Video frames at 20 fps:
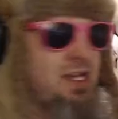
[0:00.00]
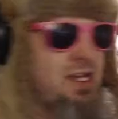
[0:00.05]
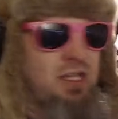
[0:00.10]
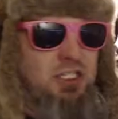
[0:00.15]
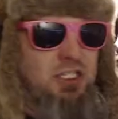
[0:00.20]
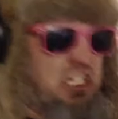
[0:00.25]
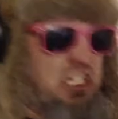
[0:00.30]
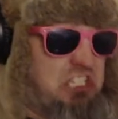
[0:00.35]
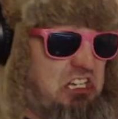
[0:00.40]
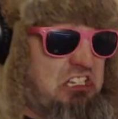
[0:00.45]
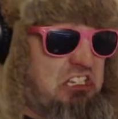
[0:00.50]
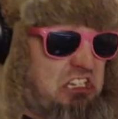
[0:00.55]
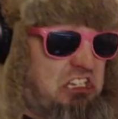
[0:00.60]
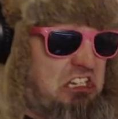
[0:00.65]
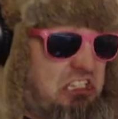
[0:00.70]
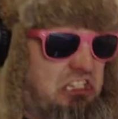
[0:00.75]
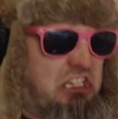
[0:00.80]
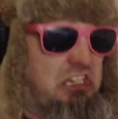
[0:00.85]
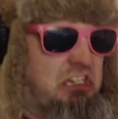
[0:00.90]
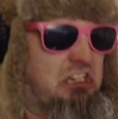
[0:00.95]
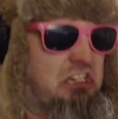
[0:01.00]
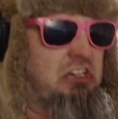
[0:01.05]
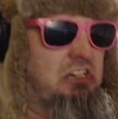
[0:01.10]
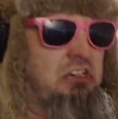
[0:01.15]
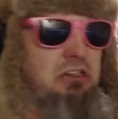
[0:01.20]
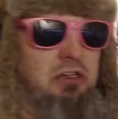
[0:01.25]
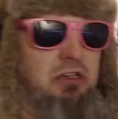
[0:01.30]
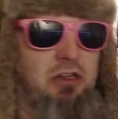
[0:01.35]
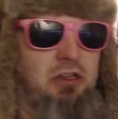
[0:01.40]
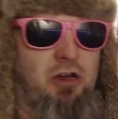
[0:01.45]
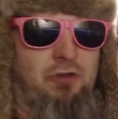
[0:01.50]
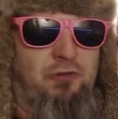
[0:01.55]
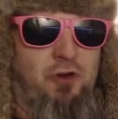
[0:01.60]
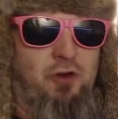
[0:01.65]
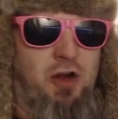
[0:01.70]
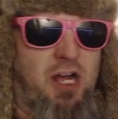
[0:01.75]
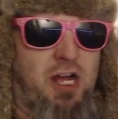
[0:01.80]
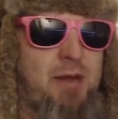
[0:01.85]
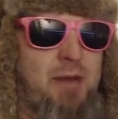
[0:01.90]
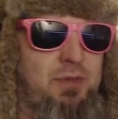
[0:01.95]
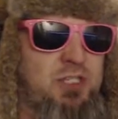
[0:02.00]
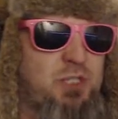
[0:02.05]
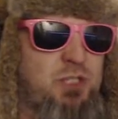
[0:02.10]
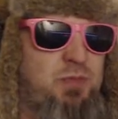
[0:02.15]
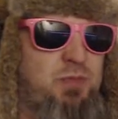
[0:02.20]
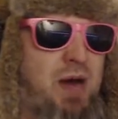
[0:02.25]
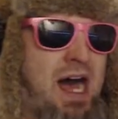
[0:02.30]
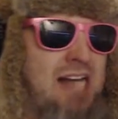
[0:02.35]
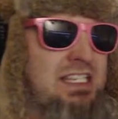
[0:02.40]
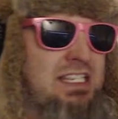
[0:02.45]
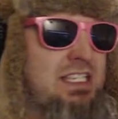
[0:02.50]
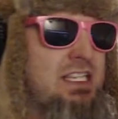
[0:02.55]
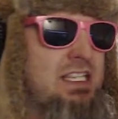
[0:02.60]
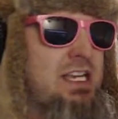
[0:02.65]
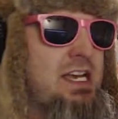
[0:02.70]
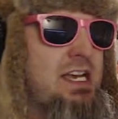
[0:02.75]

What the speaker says: digga digga digga digga, you know, for a couple spots,